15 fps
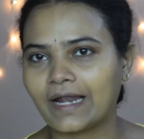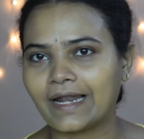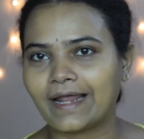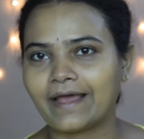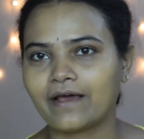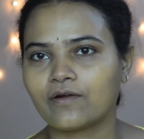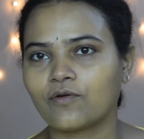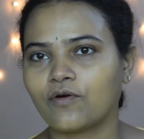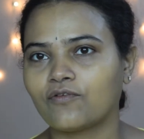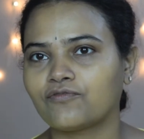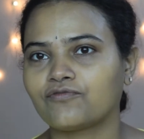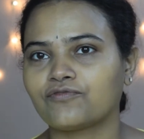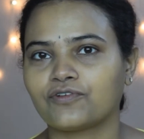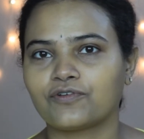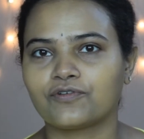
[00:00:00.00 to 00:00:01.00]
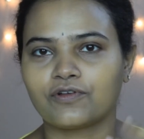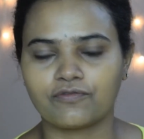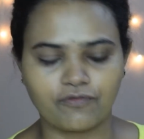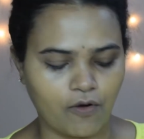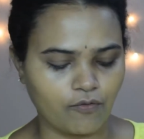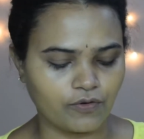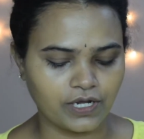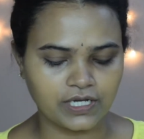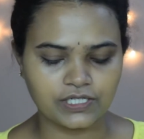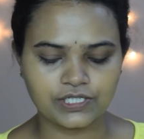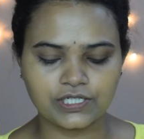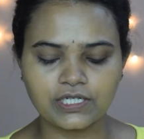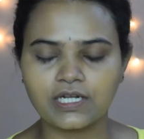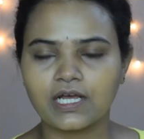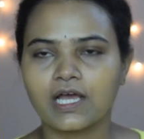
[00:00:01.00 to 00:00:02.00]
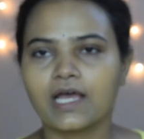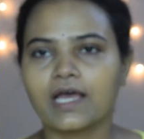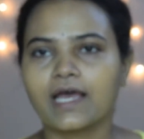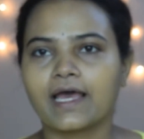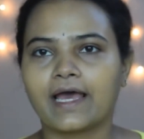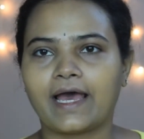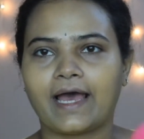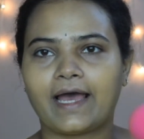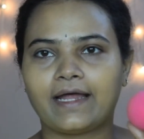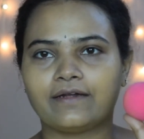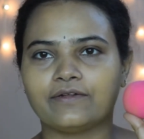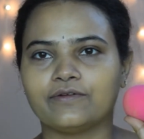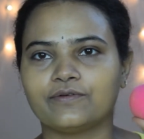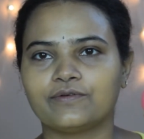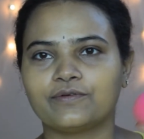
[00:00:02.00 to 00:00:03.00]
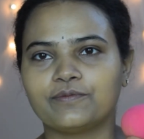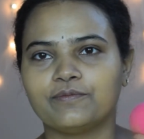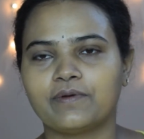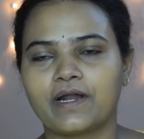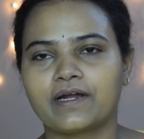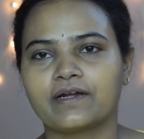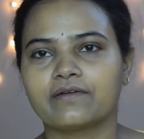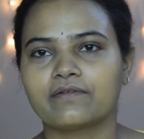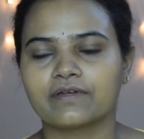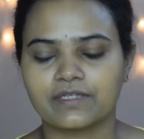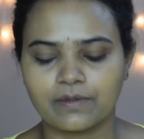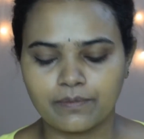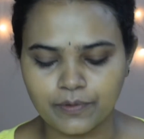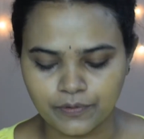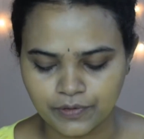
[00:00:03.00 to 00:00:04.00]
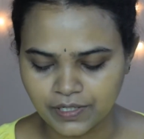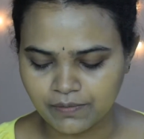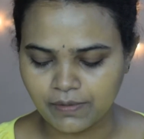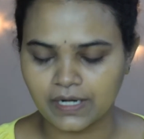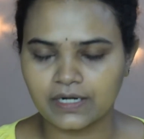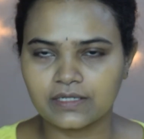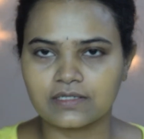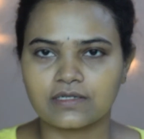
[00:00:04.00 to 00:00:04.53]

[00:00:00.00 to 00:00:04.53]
layer of the foundation, and blended with a beauty blender.